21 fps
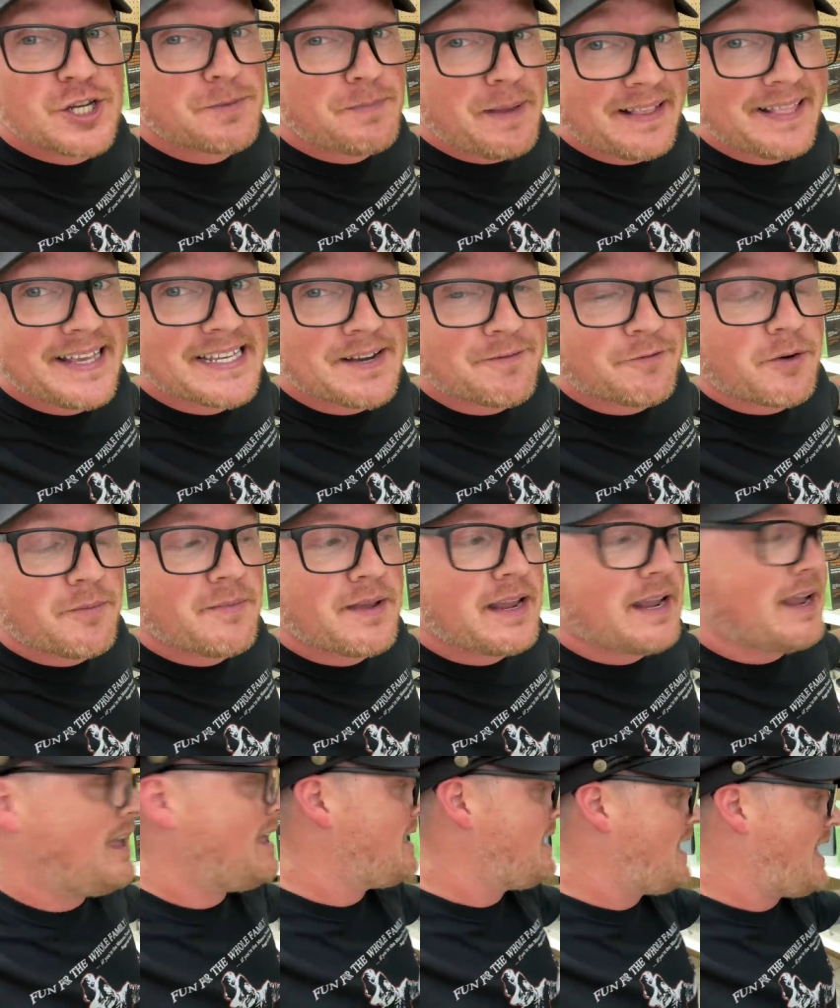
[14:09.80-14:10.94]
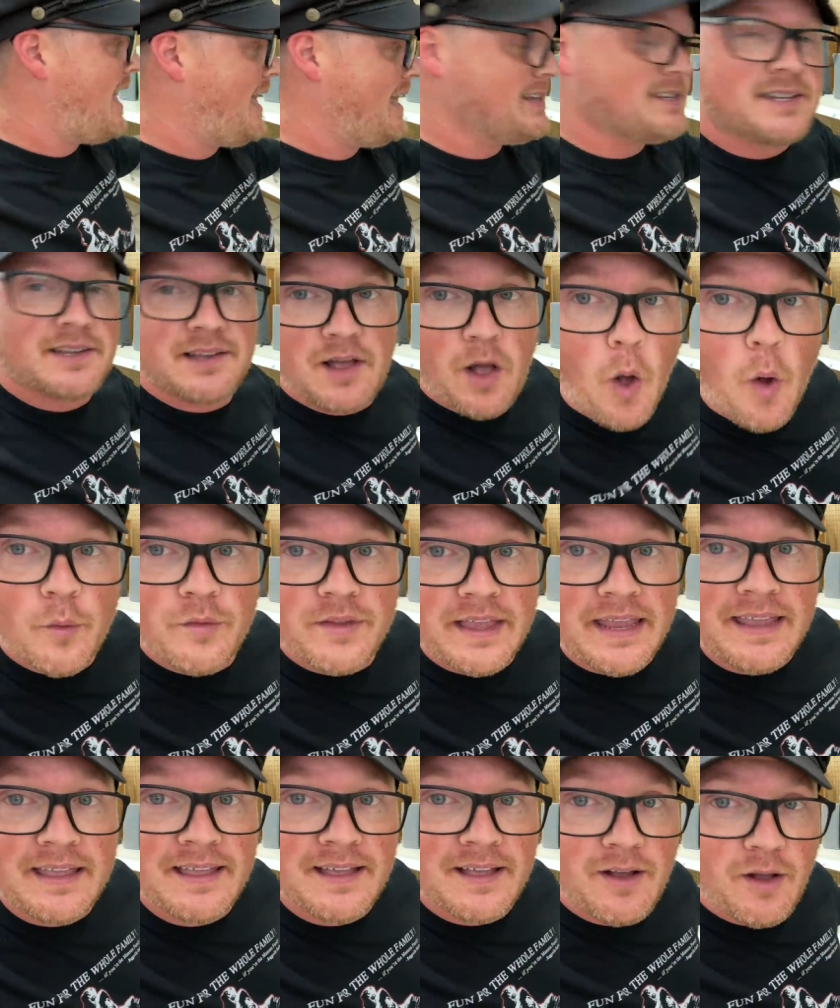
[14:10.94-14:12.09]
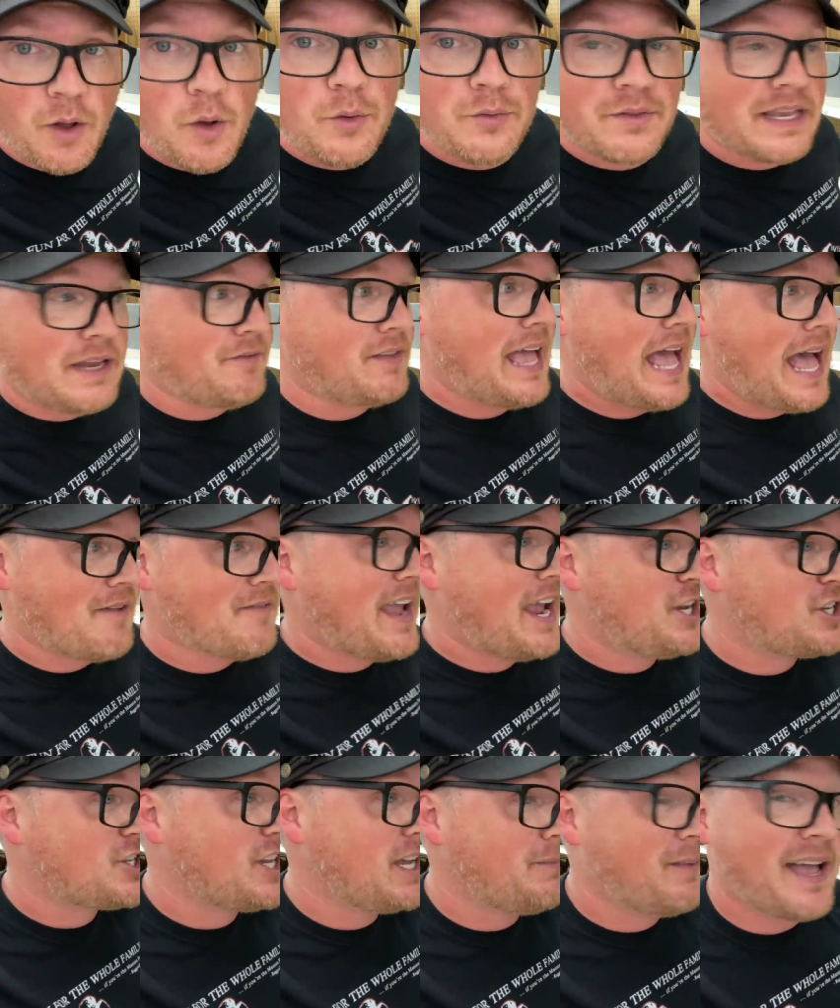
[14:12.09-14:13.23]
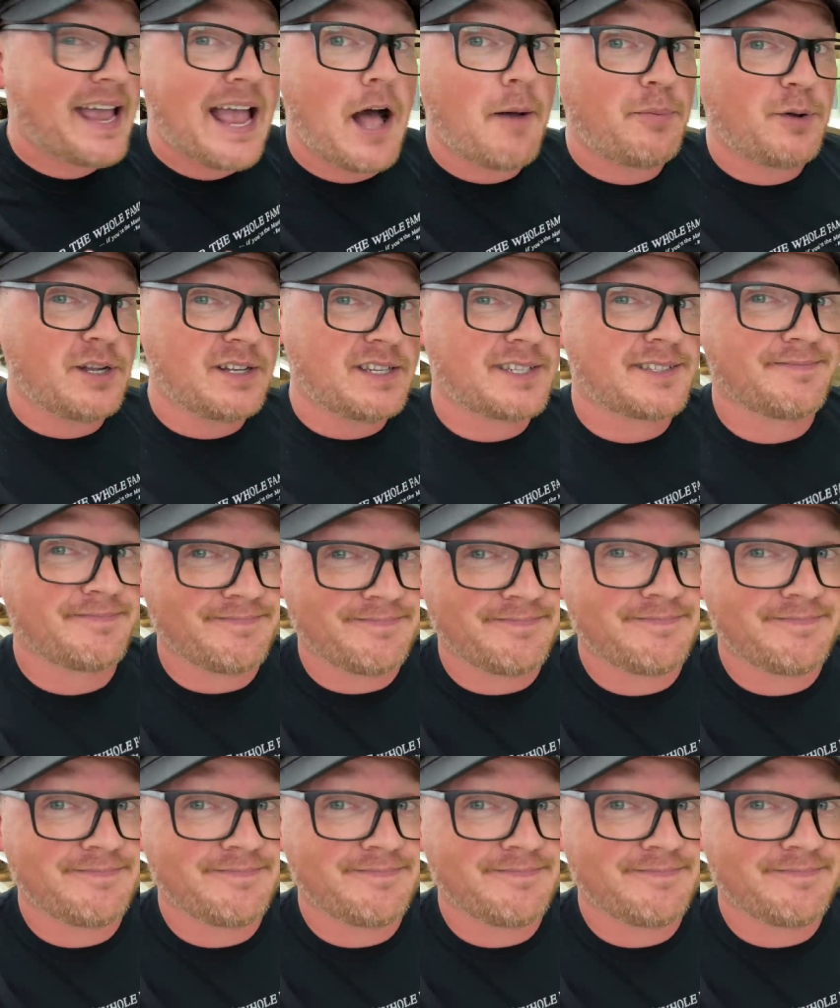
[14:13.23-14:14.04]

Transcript: just pick these up for me, and only if they have HDMI outputs.